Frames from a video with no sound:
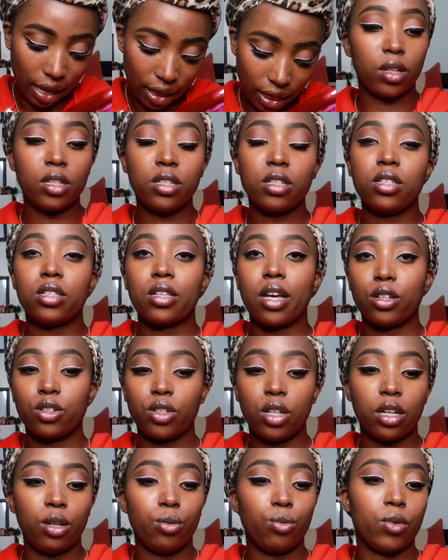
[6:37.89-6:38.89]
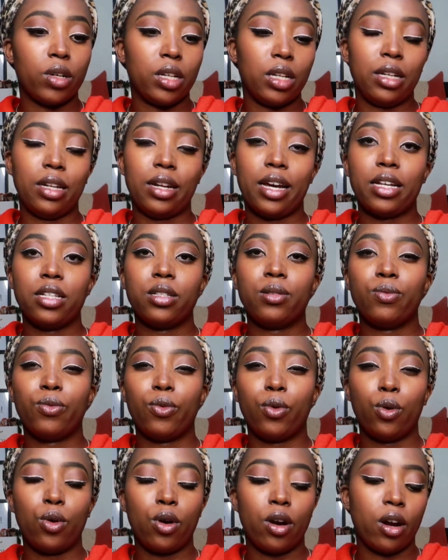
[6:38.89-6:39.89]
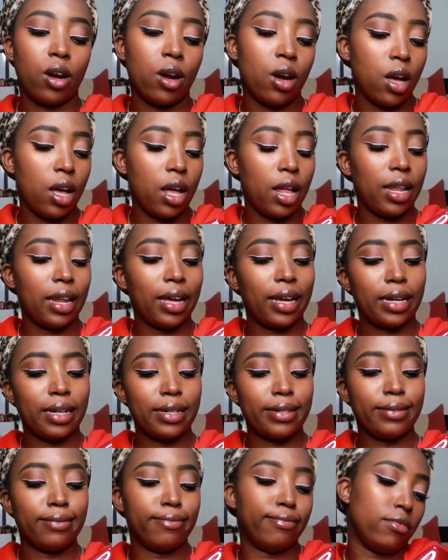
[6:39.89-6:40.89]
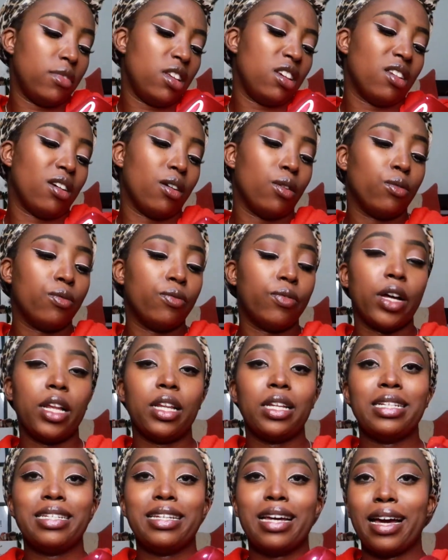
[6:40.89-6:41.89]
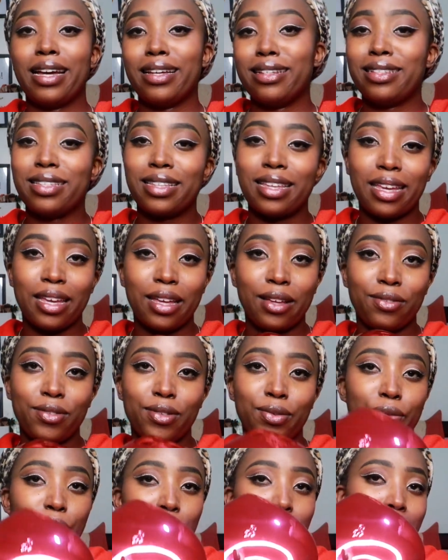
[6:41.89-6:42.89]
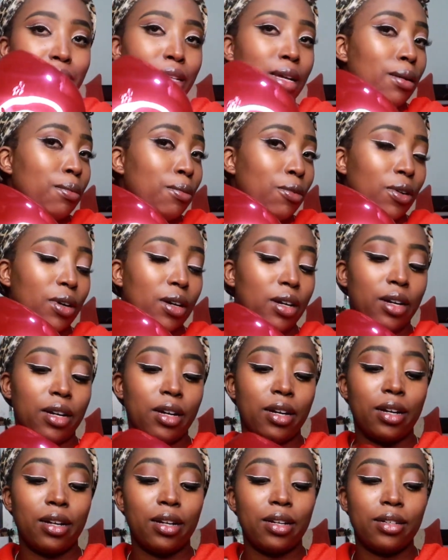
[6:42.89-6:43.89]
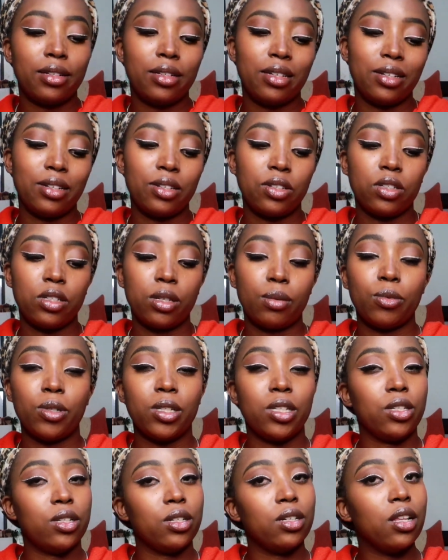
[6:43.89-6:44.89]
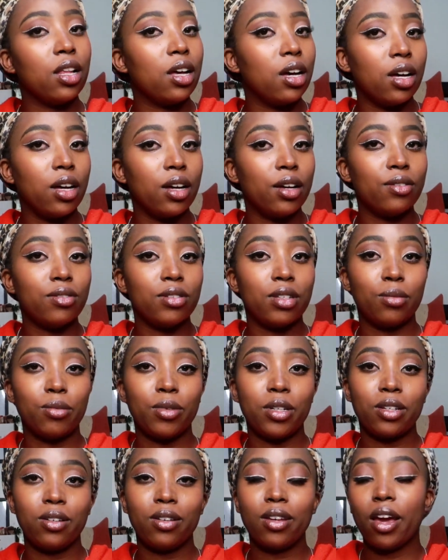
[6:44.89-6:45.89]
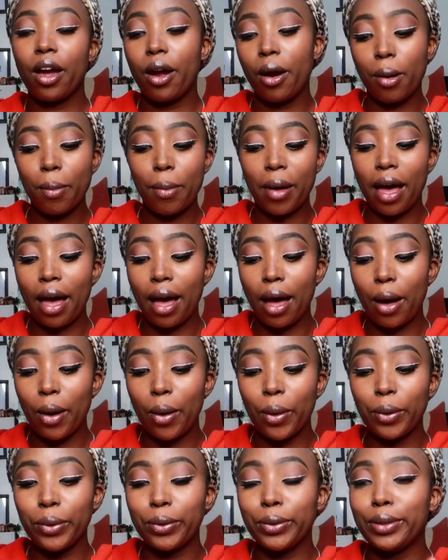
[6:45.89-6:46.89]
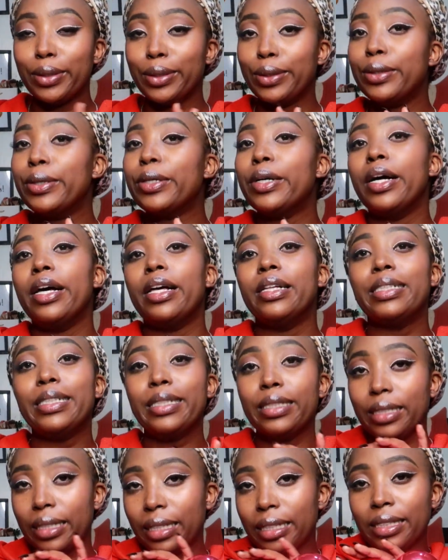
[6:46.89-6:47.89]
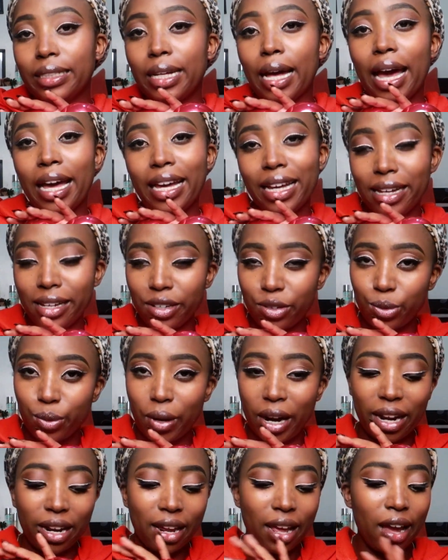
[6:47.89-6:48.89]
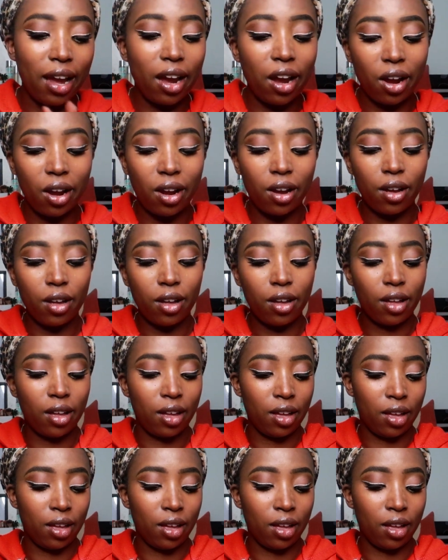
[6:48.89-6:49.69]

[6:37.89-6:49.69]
This is actually really nice for like a, you know, Valentine's gift for someone, you know, someone you love, someone you care about. This is the ish right here.